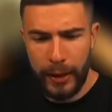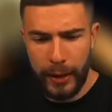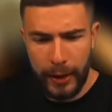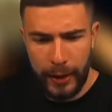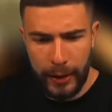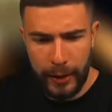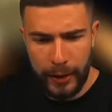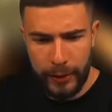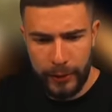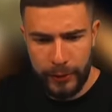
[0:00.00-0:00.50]

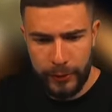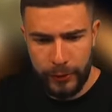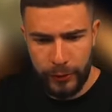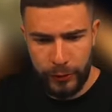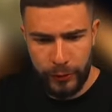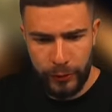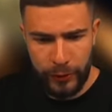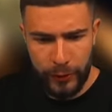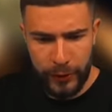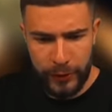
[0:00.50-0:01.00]
And
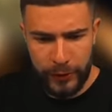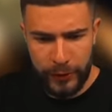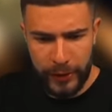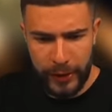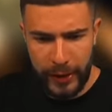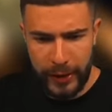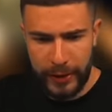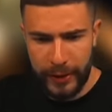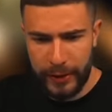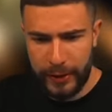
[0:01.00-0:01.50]
Zeus versus
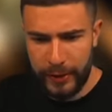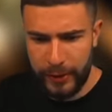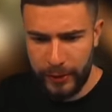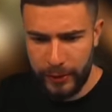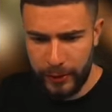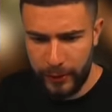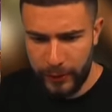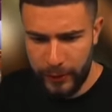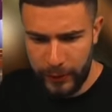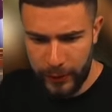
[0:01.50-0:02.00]
Hades is
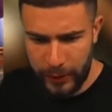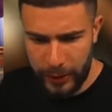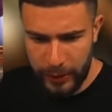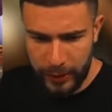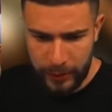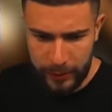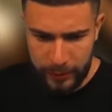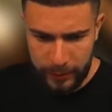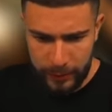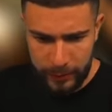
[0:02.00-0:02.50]

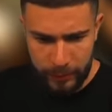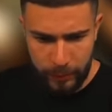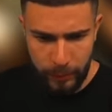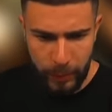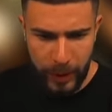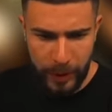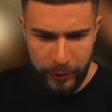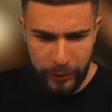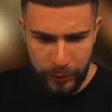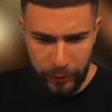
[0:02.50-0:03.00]
obviously
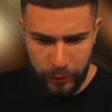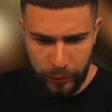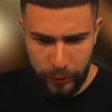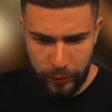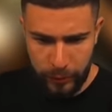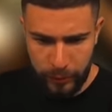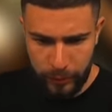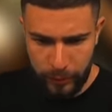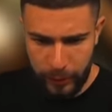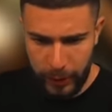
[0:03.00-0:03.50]
bound to
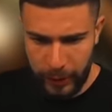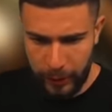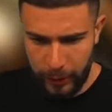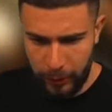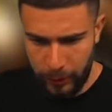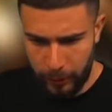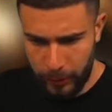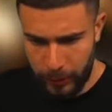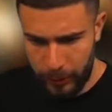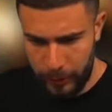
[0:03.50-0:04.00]
be a
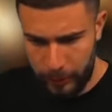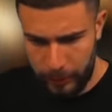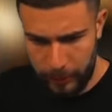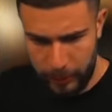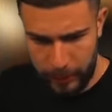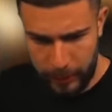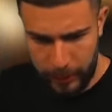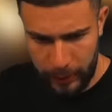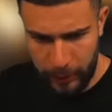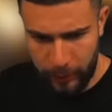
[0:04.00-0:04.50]
good one
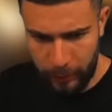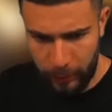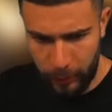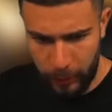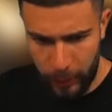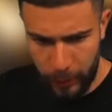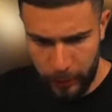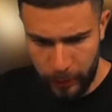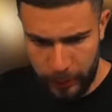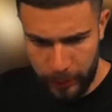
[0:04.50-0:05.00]
if it
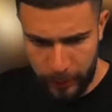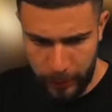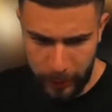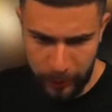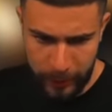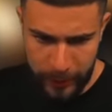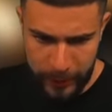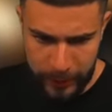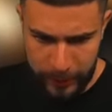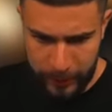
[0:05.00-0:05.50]
pops, but it
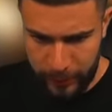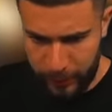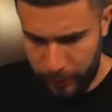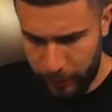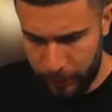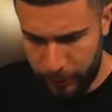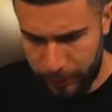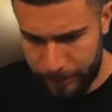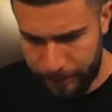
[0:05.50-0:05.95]
wasn't, so.